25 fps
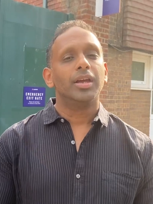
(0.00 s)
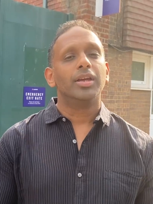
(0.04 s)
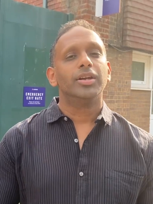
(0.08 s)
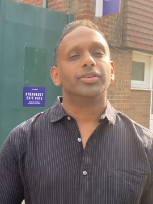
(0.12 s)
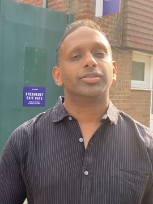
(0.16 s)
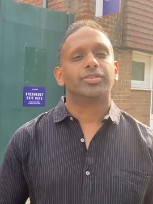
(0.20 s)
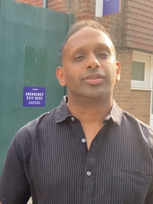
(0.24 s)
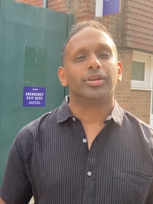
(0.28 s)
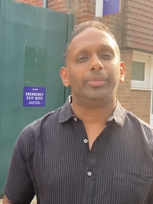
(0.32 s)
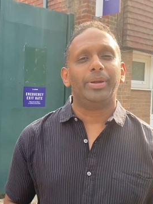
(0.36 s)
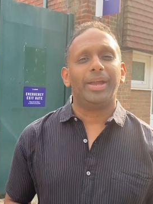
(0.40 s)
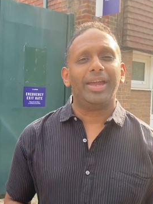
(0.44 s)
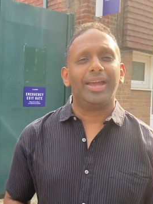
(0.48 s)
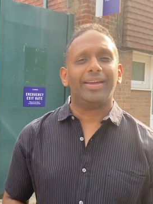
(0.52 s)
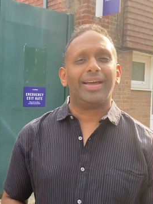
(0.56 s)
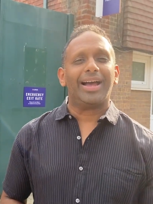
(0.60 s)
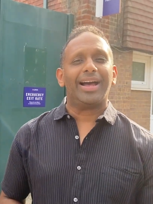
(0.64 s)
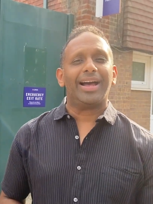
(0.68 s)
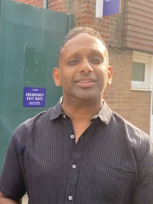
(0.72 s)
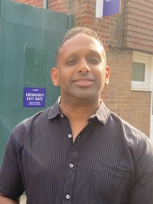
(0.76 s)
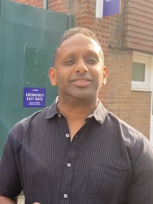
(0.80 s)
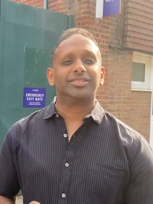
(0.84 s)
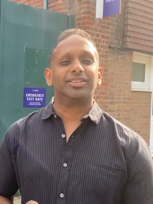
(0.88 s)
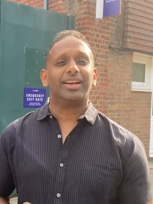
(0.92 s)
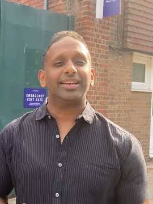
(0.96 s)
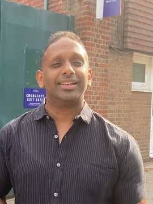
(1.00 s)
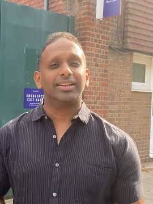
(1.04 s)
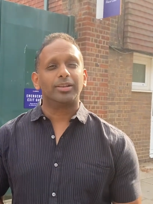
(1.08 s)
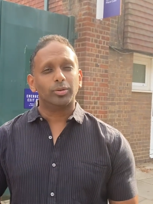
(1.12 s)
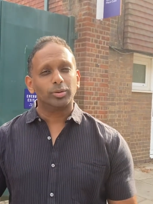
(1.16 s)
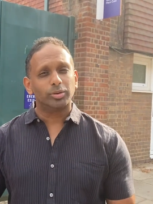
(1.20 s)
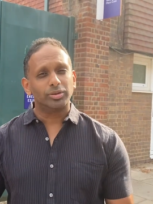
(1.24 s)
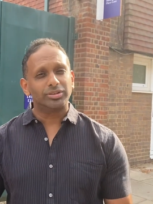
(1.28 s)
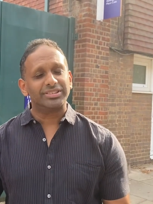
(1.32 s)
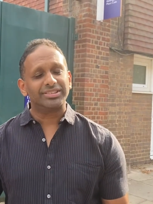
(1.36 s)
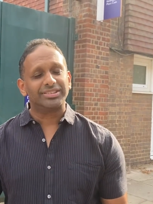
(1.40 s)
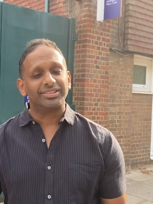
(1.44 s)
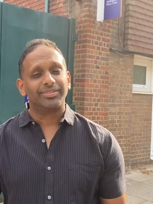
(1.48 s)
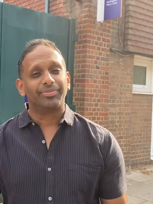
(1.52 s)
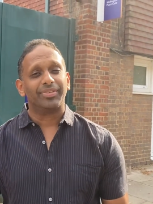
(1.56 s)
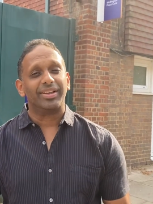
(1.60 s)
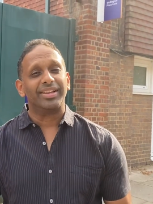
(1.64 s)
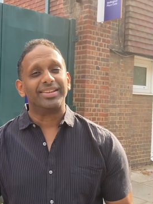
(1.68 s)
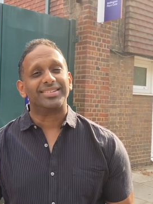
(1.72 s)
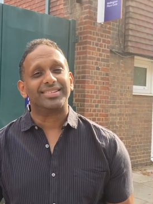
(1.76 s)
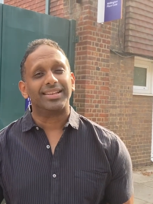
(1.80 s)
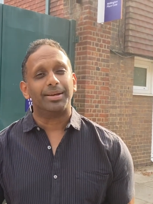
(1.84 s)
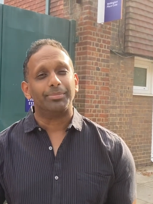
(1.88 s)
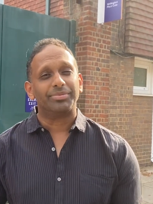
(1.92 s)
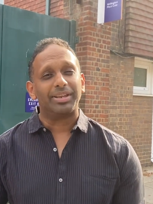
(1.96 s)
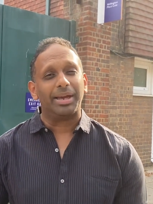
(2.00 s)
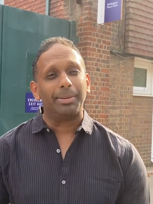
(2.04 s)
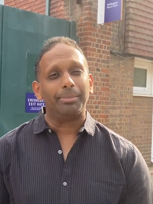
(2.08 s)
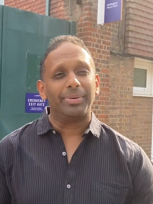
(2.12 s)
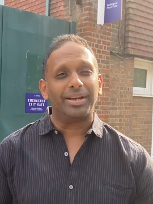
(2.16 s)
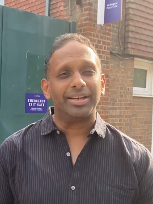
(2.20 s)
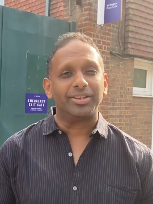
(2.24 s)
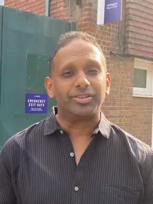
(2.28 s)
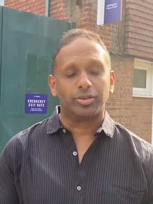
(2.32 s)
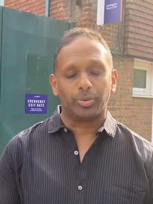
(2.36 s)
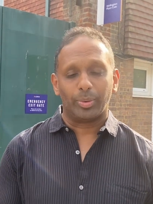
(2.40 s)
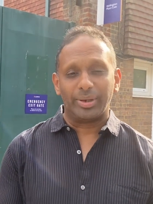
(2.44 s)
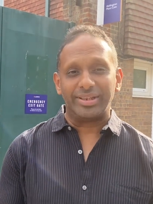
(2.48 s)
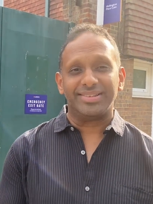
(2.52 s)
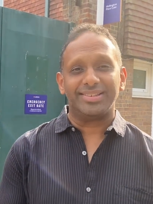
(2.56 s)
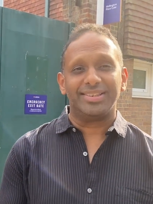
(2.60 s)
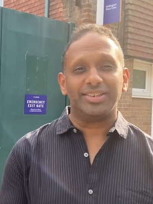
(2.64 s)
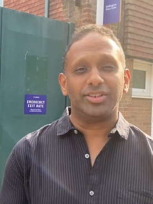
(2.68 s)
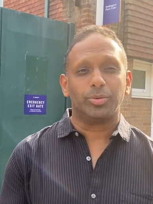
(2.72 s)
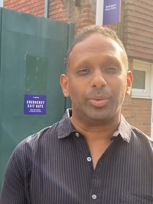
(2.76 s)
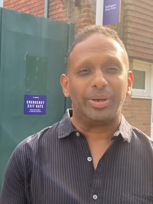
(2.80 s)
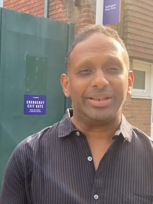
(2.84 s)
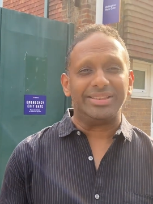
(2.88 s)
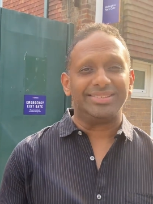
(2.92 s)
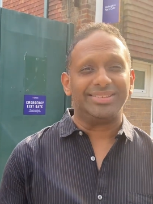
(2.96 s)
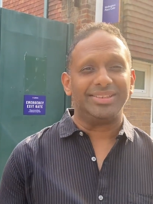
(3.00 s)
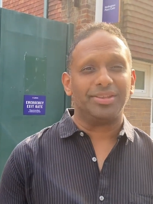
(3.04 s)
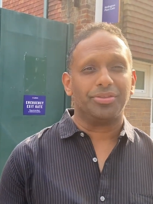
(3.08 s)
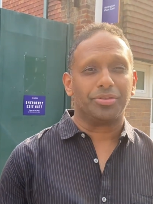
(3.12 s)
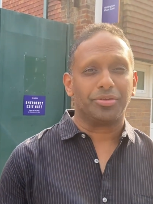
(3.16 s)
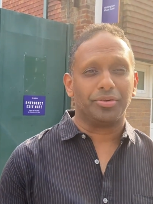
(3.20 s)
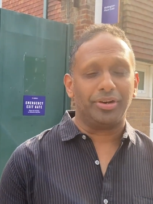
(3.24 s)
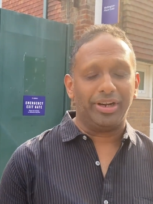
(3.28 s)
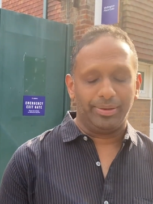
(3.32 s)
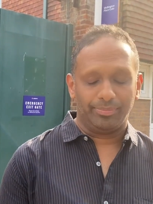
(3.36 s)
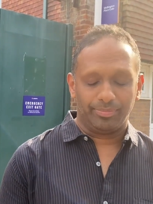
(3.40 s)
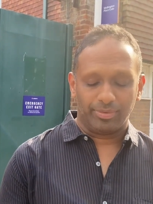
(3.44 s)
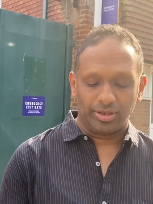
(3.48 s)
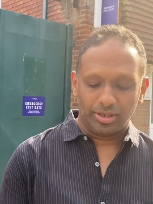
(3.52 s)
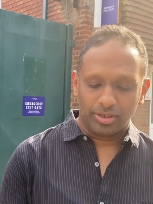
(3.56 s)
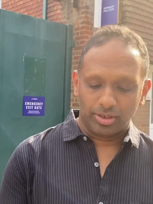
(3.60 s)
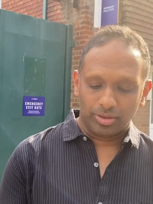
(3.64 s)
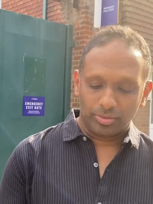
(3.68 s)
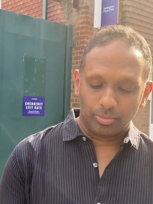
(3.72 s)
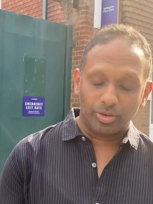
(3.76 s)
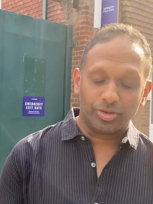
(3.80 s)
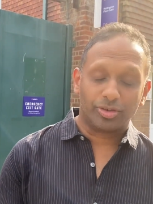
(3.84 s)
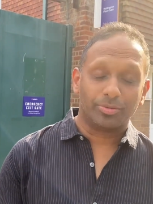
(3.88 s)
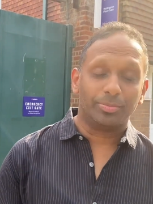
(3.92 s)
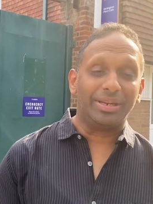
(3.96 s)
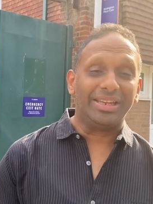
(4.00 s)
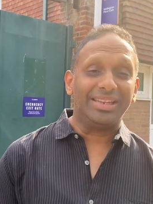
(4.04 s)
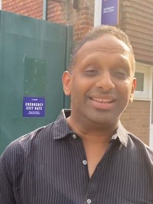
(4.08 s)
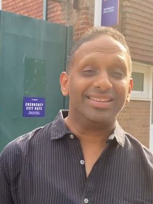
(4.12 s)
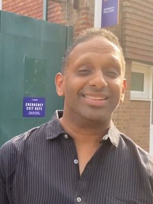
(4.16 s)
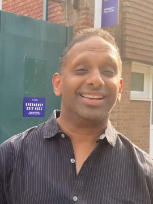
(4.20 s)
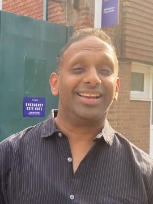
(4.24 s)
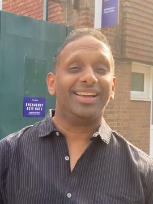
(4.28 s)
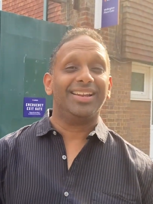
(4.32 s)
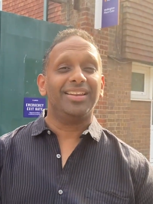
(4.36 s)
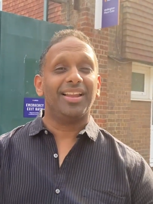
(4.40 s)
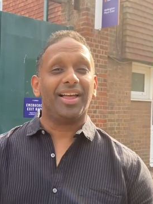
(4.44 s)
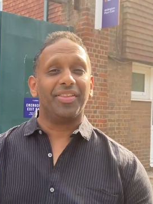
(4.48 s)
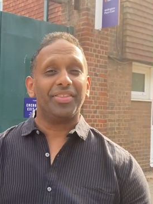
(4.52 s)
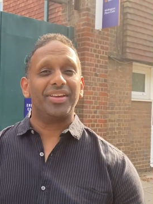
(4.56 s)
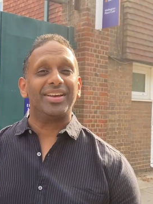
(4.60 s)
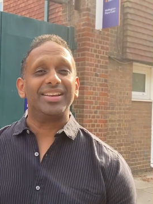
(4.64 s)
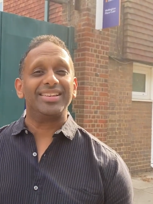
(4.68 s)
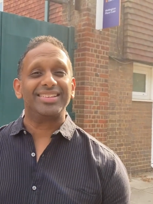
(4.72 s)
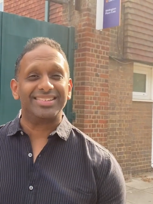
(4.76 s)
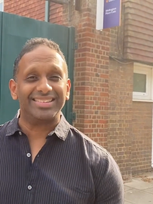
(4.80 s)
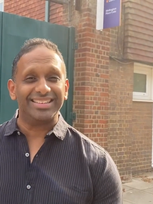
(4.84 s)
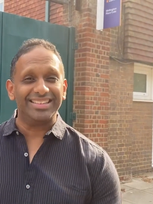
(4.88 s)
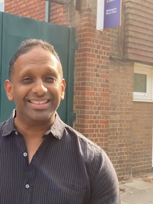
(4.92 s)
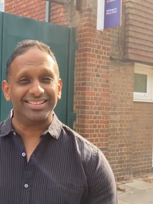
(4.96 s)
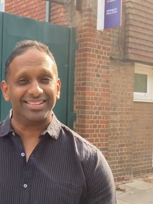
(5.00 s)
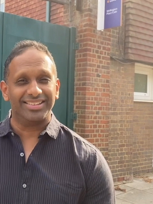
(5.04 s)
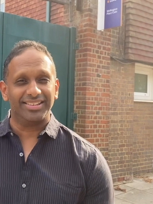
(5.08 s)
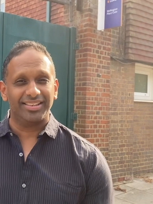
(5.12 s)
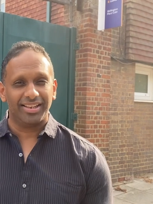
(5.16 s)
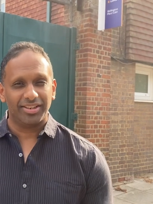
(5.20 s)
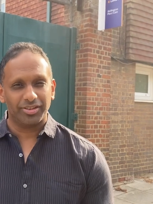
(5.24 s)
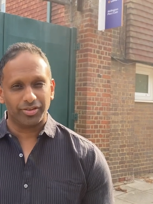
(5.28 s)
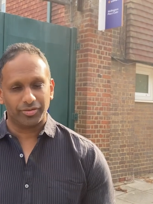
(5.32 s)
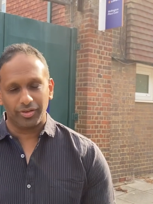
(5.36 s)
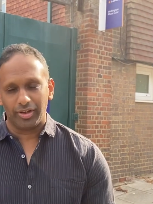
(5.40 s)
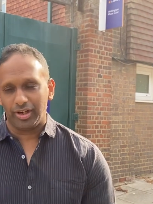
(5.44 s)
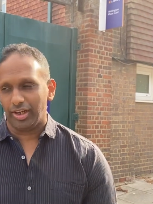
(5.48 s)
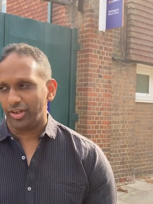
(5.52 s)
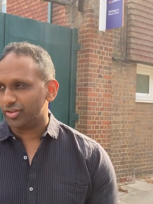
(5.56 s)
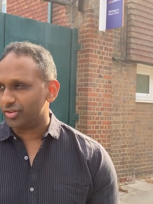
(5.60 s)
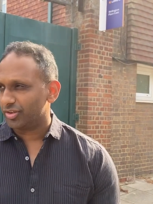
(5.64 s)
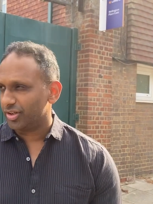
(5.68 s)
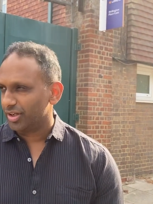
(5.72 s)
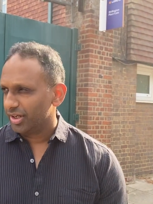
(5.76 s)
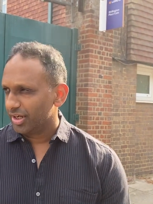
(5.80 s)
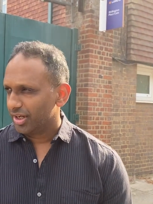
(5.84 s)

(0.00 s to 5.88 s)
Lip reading: So I'm here outside Lords. It's September 2023, which means another season has finished.